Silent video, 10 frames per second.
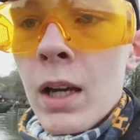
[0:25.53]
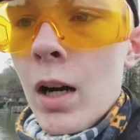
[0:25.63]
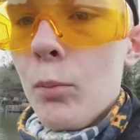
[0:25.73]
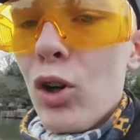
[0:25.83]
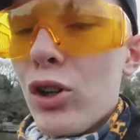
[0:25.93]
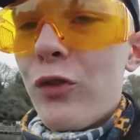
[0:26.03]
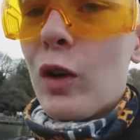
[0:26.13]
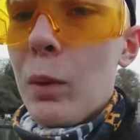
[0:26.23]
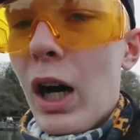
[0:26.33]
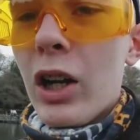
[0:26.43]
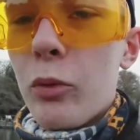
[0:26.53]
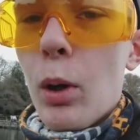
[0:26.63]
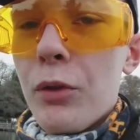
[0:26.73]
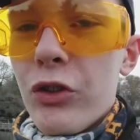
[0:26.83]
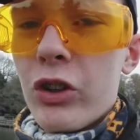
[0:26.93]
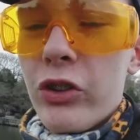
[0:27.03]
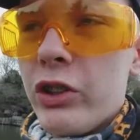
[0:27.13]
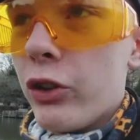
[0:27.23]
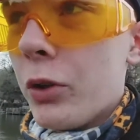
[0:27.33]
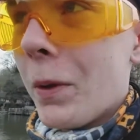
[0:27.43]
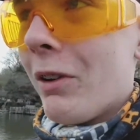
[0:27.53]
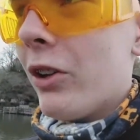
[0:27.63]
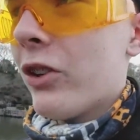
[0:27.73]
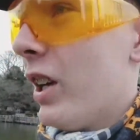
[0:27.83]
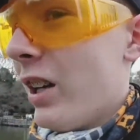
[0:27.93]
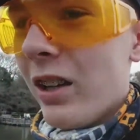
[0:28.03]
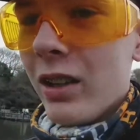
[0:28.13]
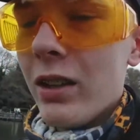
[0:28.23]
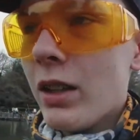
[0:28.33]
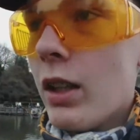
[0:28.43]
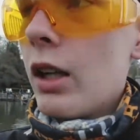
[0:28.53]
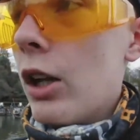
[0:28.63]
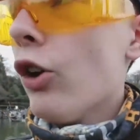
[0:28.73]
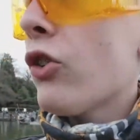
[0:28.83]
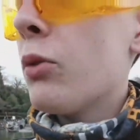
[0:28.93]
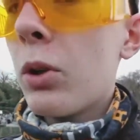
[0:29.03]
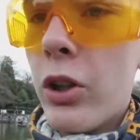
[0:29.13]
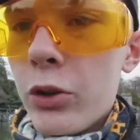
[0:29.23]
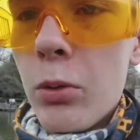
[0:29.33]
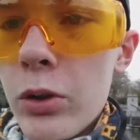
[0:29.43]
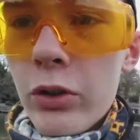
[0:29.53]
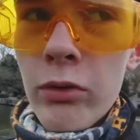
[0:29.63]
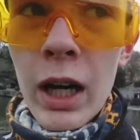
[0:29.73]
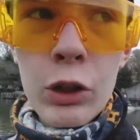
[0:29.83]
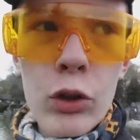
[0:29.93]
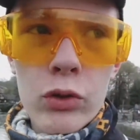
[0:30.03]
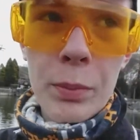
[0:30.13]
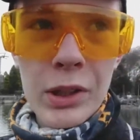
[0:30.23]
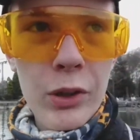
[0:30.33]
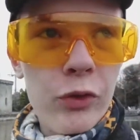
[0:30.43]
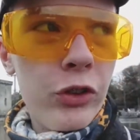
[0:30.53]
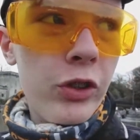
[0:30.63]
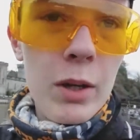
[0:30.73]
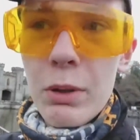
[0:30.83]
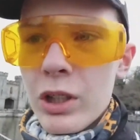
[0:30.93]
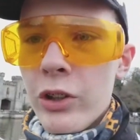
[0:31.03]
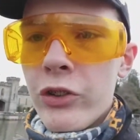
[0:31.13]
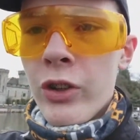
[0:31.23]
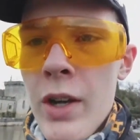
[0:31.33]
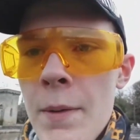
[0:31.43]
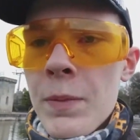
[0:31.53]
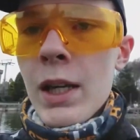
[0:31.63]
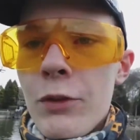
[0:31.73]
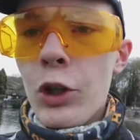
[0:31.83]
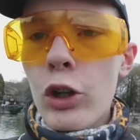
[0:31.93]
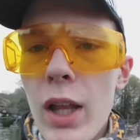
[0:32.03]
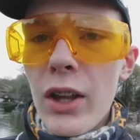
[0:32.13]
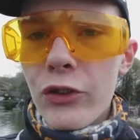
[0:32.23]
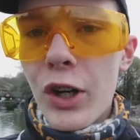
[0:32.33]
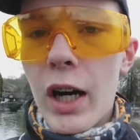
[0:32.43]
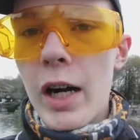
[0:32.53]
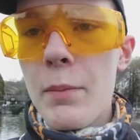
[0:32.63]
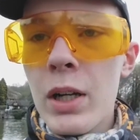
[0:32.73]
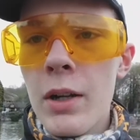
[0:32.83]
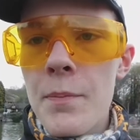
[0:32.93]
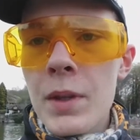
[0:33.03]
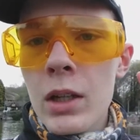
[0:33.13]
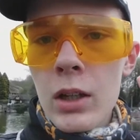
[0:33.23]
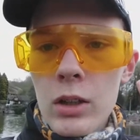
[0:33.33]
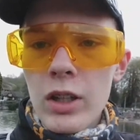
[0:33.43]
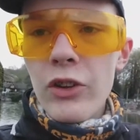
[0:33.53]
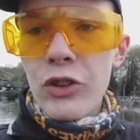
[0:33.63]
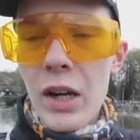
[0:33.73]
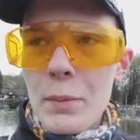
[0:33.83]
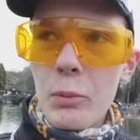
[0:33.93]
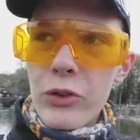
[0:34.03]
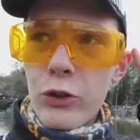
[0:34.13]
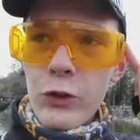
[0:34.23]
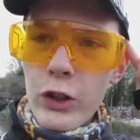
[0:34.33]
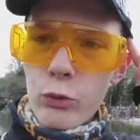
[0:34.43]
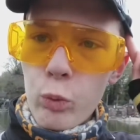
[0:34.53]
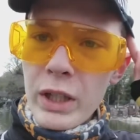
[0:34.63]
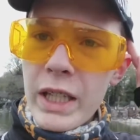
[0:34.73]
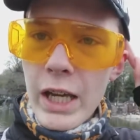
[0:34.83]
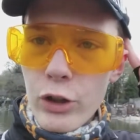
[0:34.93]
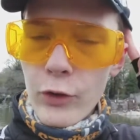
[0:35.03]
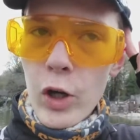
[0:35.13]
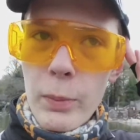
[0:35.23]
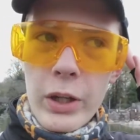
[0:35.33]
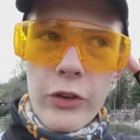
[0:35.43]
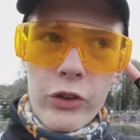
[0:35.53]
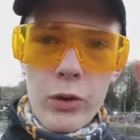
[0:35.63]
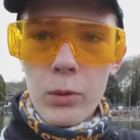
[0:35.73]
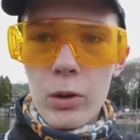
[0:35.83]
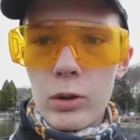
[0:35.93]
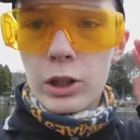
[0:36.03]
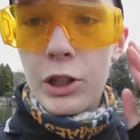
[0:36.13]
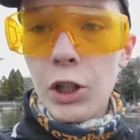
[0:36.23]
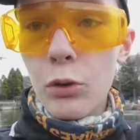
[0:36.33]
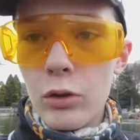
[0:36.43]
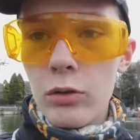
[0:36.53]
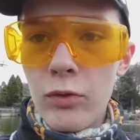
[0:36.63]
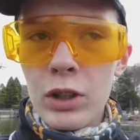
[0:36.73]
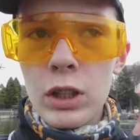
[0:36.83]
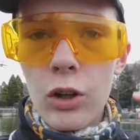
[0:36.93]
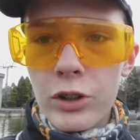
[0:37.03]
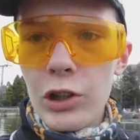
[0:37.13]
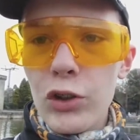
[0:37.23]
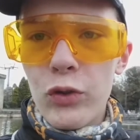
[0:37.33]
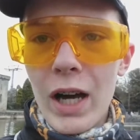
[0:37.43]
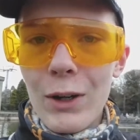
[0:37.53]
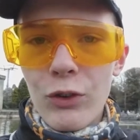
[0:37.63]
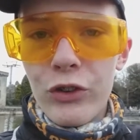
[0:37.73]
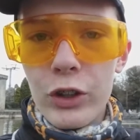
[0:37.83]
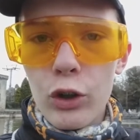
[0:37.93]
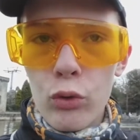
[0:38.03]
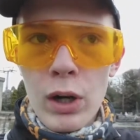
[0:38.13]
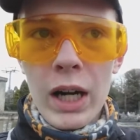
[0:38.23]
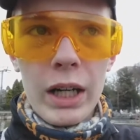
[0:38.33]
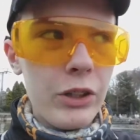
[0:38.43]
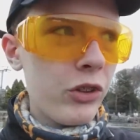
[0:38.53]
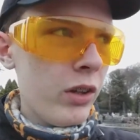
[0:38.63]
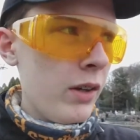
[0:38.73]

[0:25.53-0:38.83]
I'm not going to film the hiding spot obviously, because then you'll know where it is. And also we're going to do the ride order a bit different today, because if you know last time it was the first weekend of opening, so there were really long queues for every single ride.